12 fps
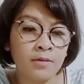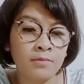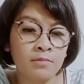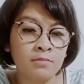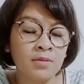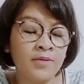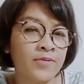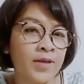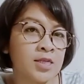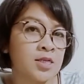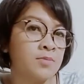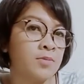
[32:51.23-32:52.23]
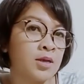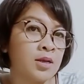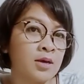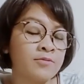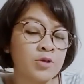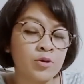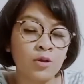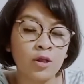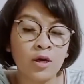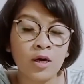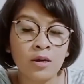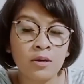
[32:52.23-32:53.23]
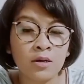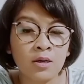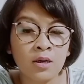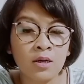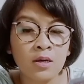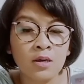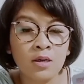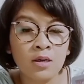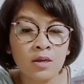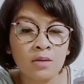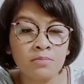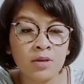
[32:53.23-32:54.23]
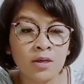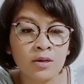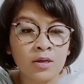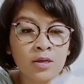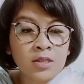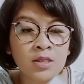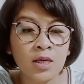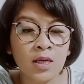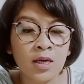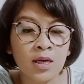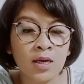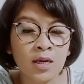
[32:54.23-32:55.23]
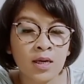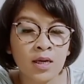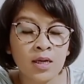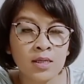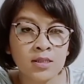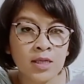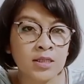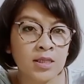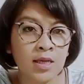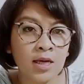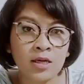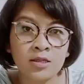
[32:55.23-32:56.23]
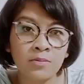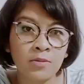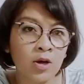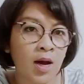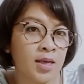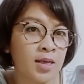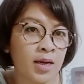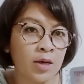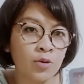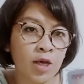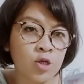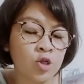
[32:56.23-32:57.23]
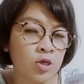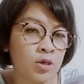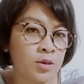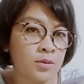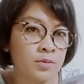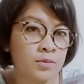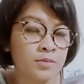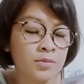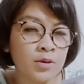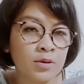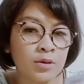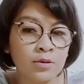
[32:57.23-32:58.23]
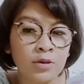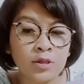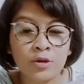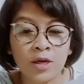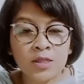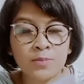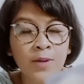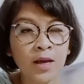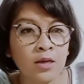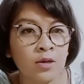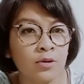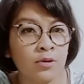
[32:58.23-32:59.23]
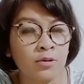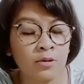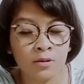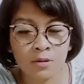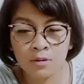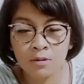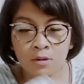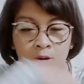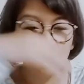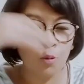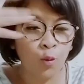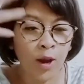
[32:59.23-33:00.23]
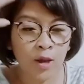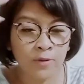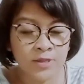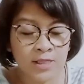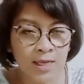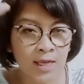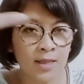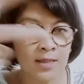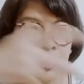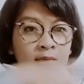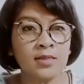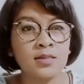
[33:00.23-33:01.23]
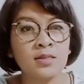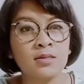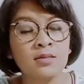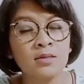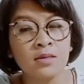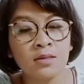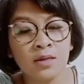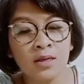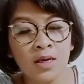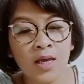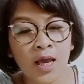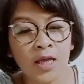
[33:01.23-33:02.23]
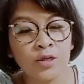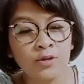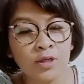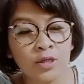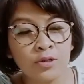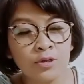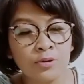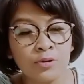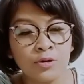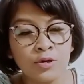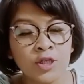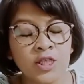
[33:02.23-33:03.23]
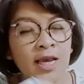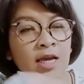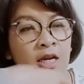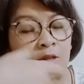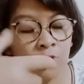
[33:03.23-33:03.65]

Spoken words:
be flexible enough to learn, because Sagittarius is about higher education. You need to expand your way of seeing things, and you need to share it with